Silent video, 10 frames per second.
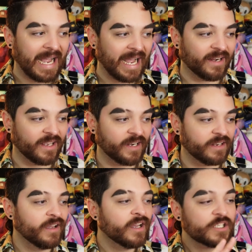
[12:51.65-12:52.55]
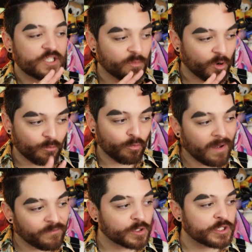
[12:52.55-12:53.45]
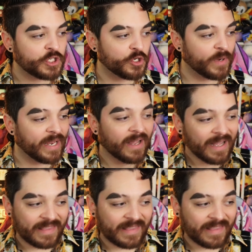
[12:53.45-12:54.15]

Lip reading: added some more ruffles to it.